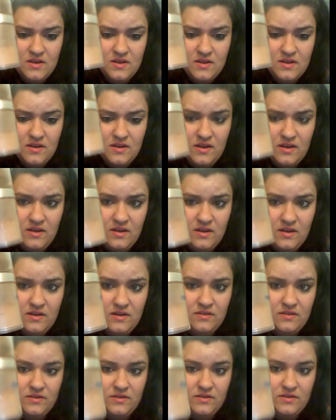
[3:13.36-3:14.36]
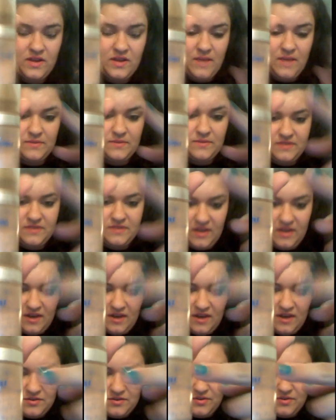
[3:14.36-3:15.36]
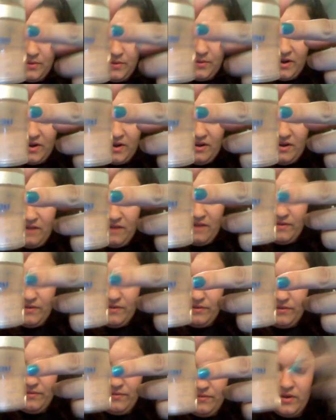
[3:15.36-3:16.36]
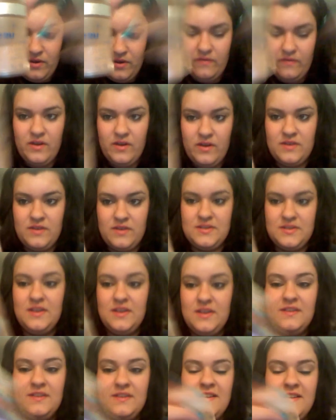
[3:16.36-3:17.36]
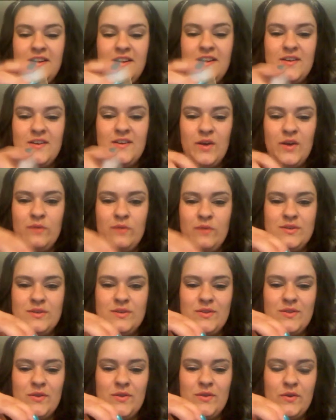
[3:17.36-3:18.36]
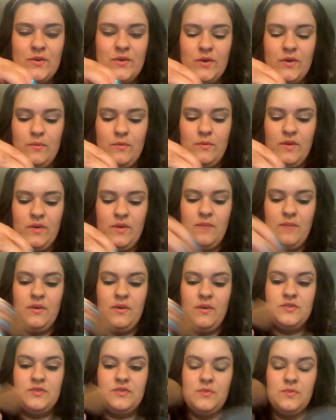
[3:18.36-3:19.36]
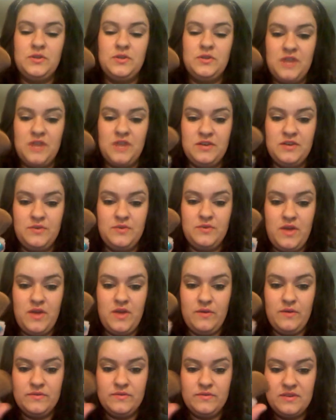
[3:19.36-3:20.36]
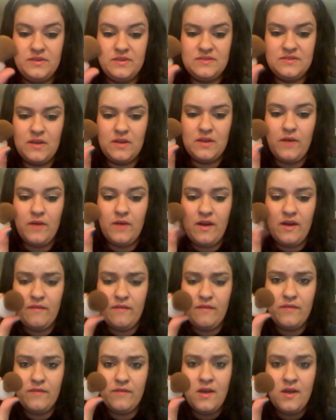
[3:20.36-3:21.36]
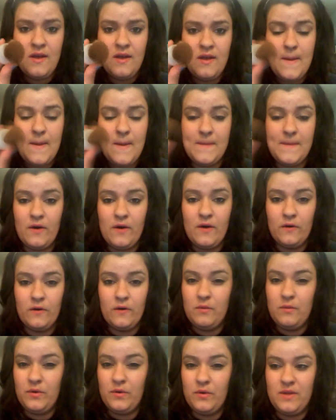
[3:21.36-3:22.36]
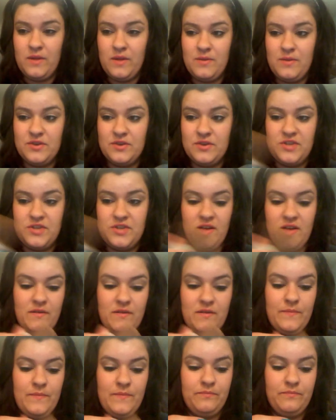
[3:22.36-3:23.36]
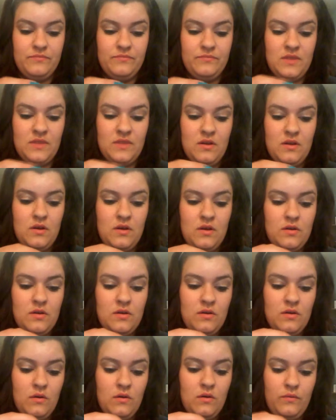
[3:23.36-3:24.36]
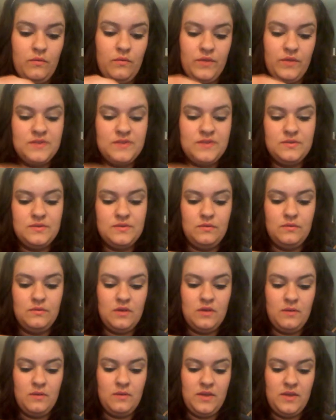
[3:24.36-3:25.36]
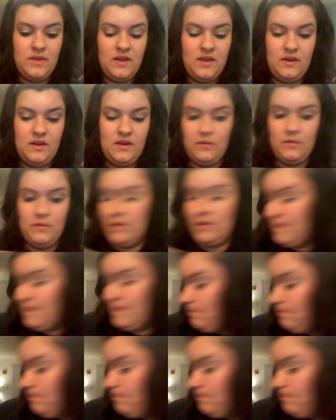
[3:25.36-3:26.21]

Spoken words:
And the name is like actually wearing off on the front of it. And it comes with a little kabuki brush, which I do use because I don't have my own kabuki brush yet. Hopefully soon I'll be getting one.